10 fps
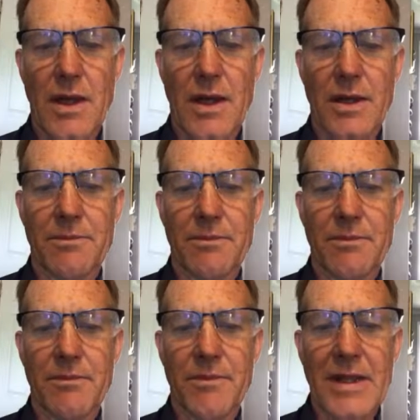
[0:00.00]

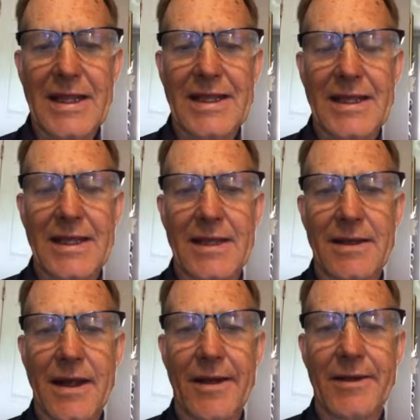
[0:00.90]

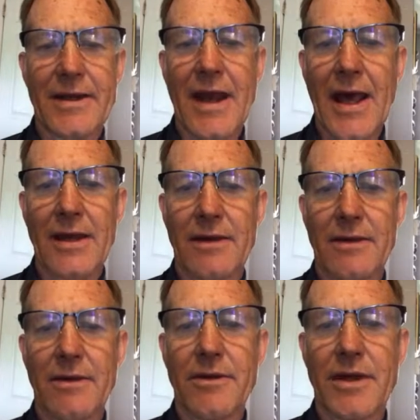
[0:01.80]
The net
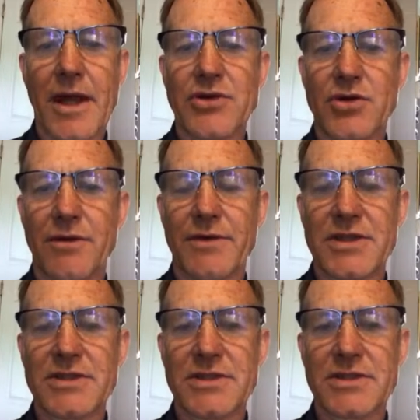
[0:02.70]
nature of
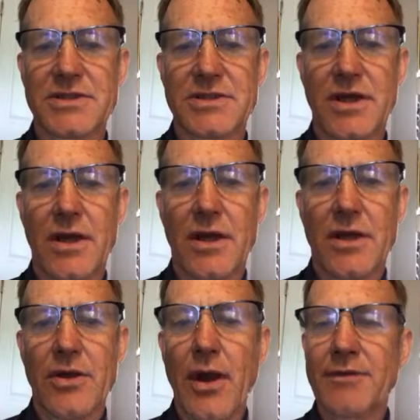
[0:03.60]
this is
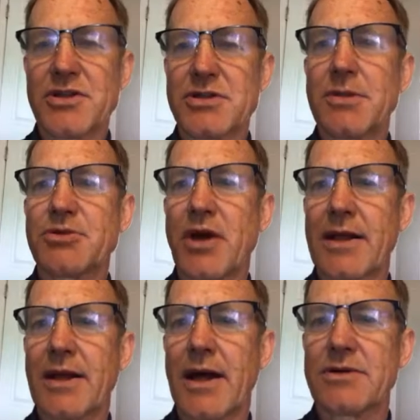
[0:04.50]
you have to
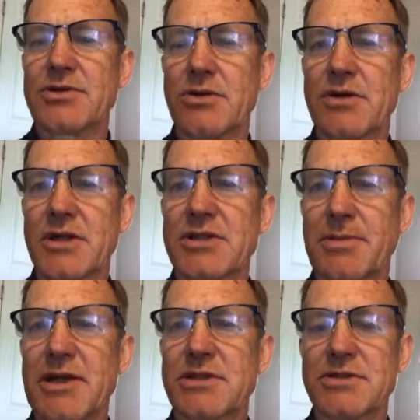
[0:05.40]
subtract out certain
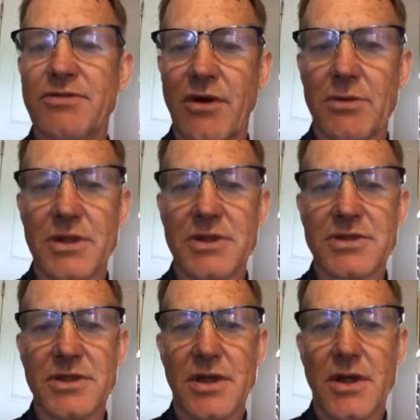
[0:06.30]
expenses from
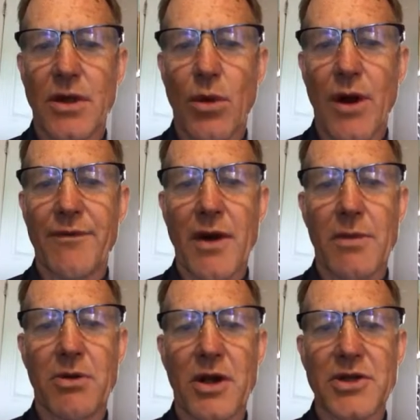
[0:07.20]
this
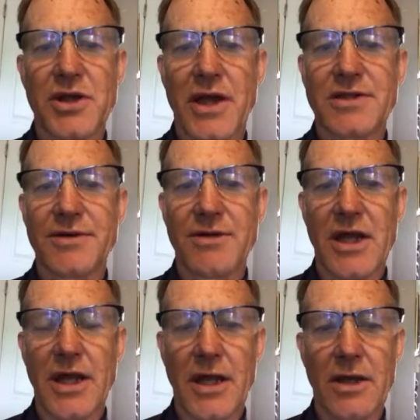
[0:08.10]
qualified production
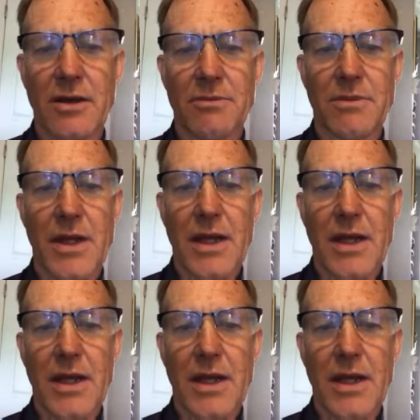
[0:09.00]
activity income.